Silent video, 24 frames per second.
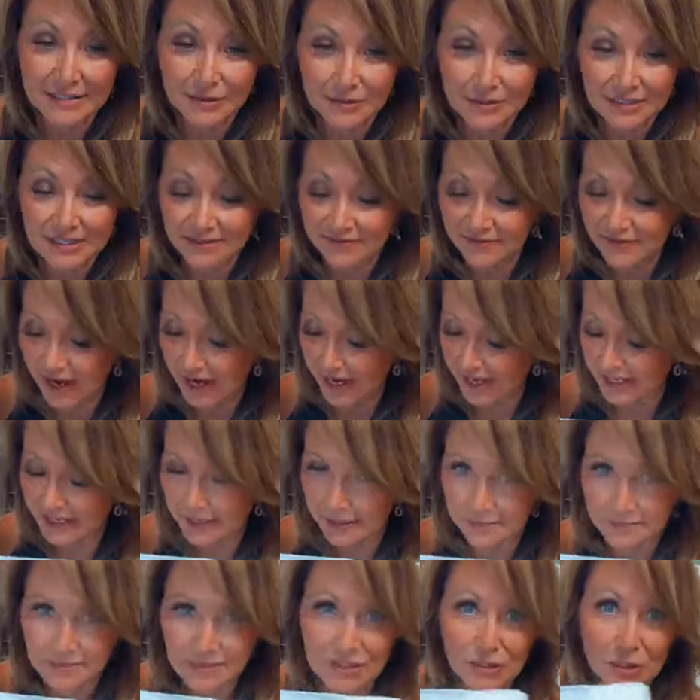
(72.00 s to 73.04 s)
exclusive
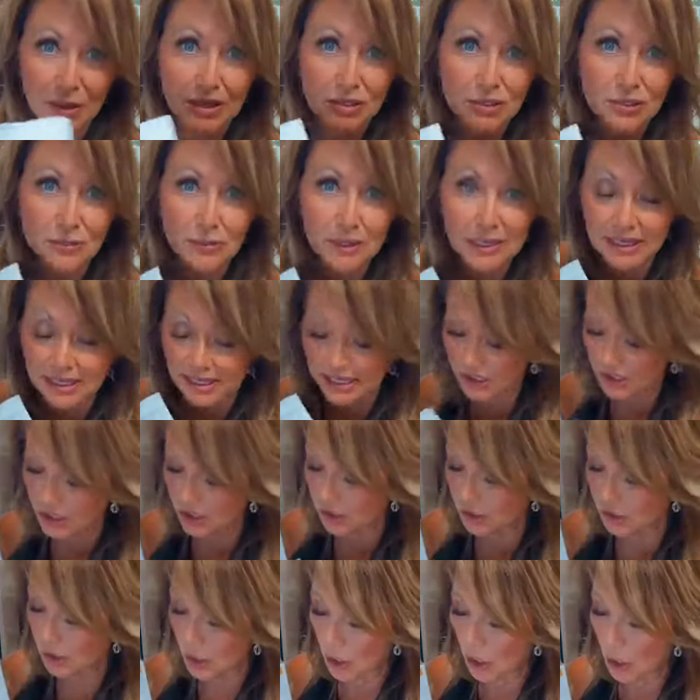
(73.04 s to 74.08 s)
item. So I do want to
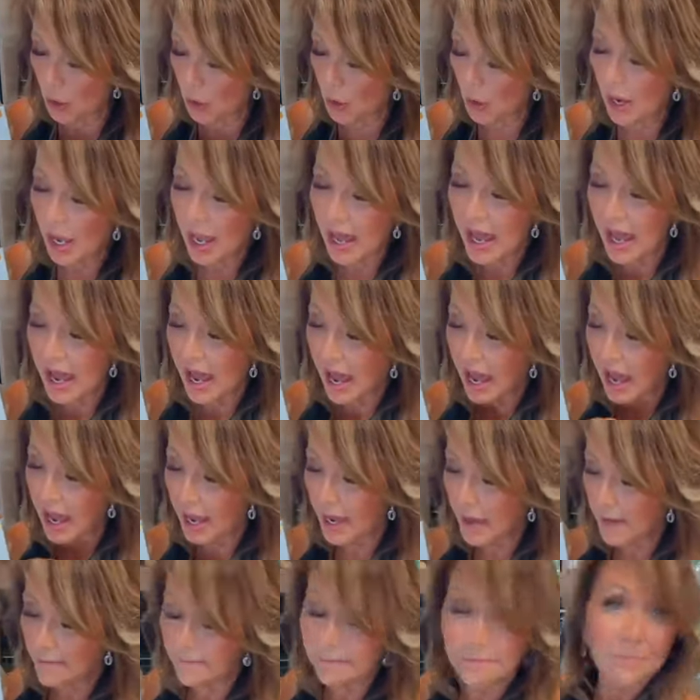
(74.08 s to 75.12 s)
let you know,
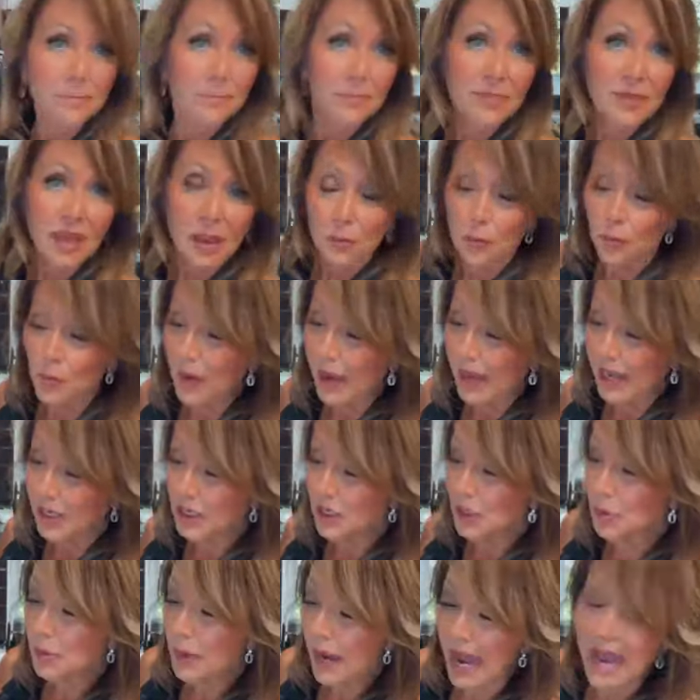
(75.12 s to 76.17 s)

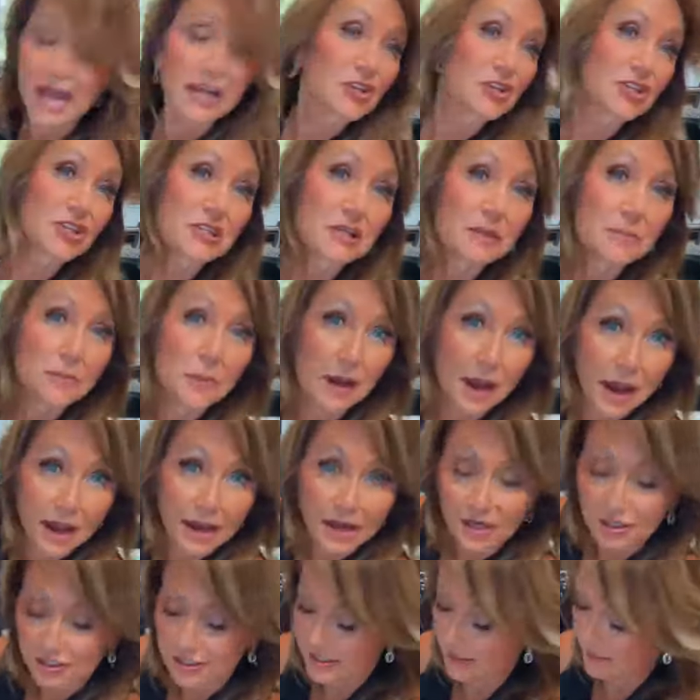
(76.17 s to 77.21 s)
when you actually
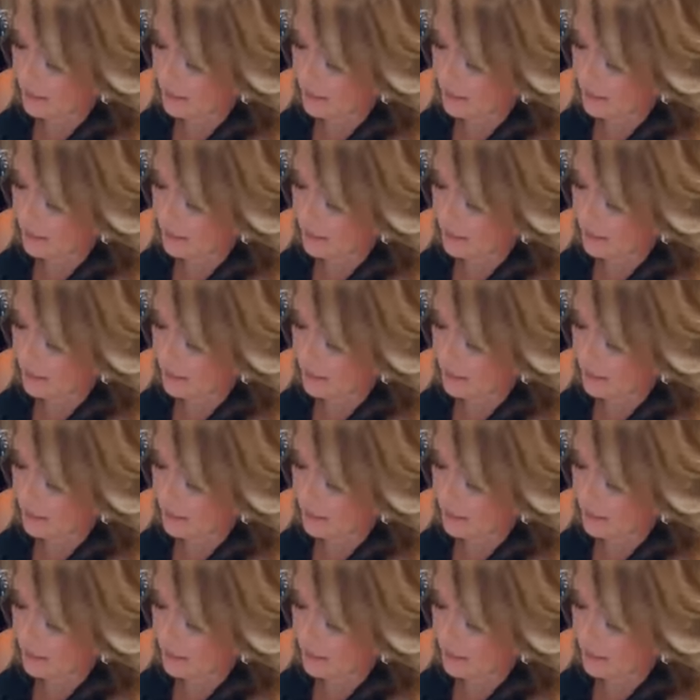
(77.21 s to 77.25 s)
buy